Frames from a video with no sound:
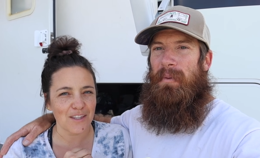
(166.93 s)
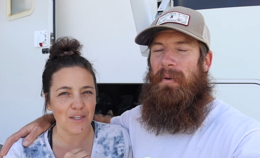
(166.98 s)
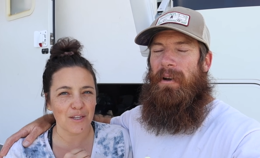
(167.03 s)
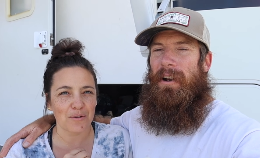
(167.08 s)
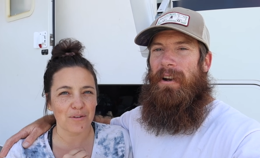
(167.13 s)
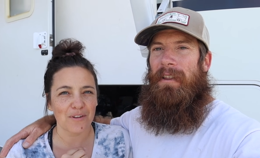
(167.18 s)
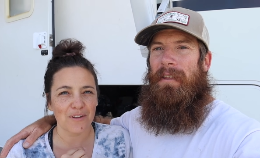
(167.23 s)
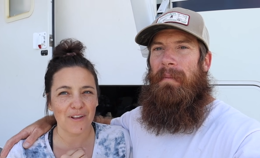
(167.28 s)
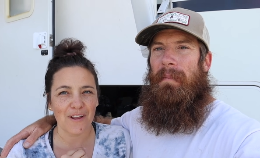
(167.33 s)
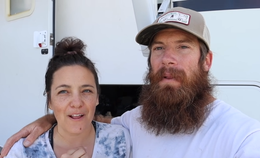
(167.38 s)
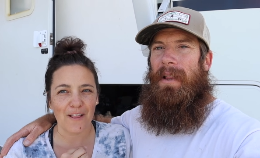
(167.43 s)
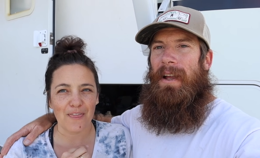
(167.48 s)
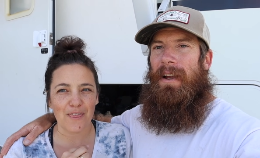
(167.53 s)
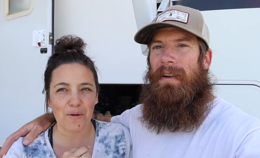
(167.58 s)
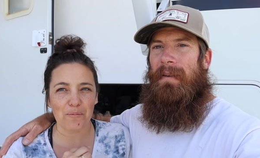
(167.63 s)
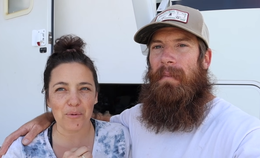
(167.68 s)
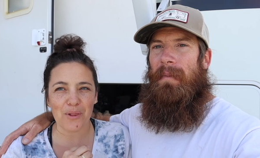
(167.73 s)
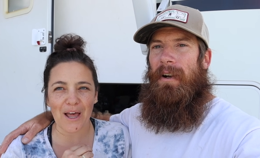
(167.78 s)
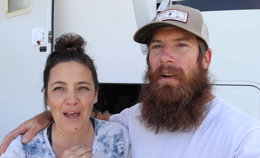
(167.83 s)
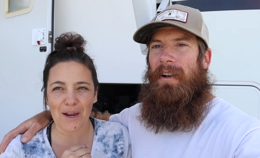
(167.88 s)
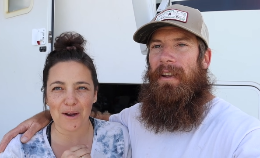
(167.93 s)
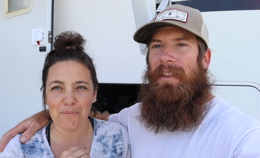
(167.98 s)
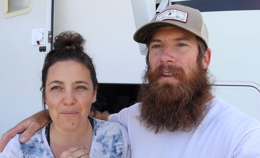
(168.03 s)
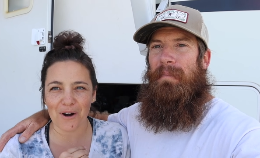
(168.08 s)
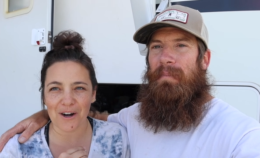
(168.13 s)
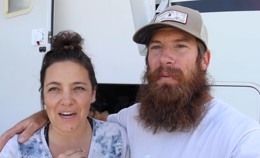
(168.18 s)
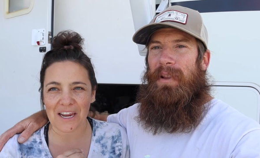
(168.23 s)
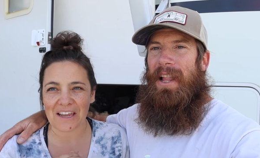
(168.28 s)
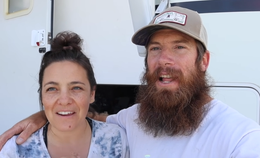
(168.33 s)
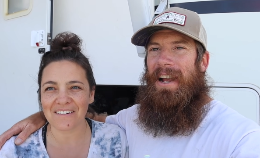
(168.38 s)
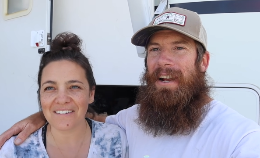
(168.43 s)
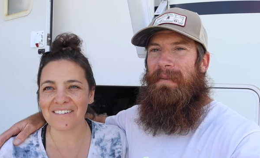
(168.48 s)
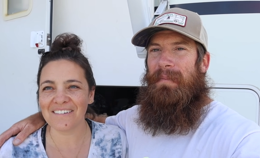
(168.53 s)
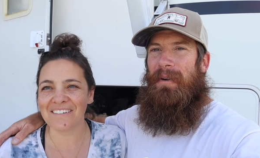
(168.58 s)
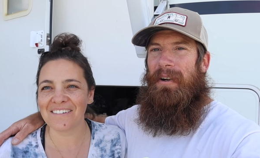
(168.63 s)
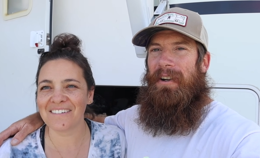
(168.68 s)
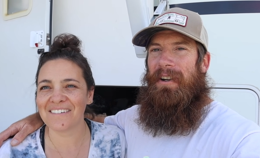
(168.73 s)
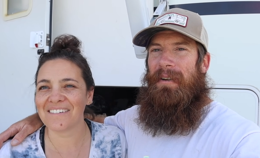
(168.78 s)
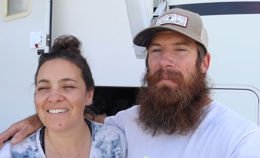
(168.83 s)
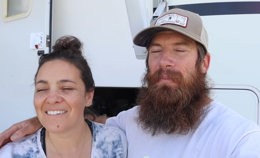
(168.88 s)
Speaker 1: we bought it on the black, the black market, market. The black
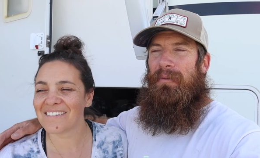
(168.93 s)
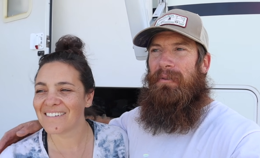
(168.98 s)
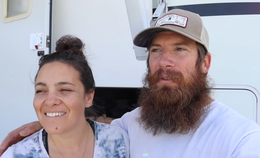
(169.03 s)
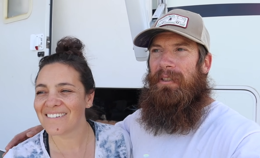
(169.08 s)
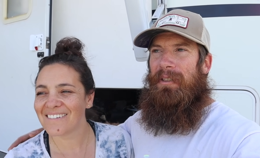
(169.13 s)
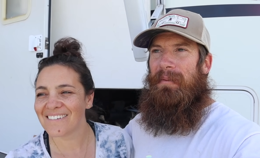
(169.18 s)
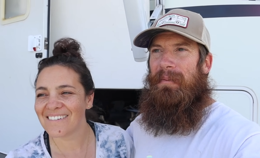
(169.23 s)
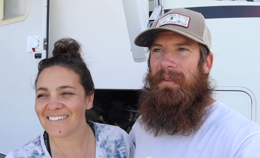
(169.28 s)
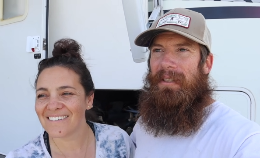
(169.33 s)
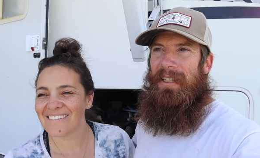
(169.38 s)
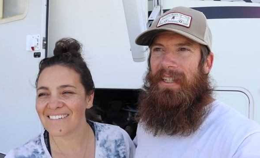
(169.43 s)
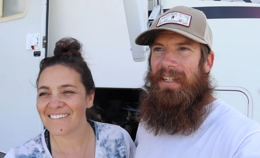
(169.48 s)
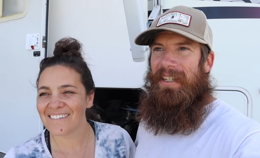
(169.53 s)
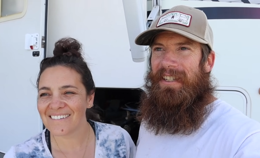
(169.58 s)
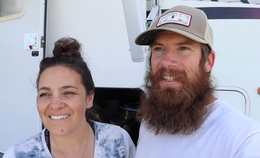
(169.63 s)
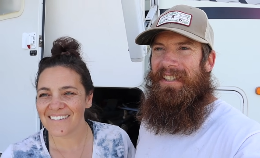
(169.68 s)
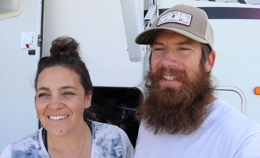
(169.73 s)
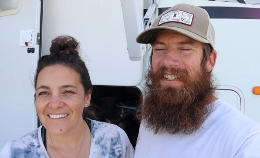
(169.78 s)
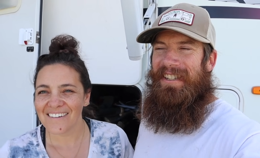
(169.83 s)
market pool supply.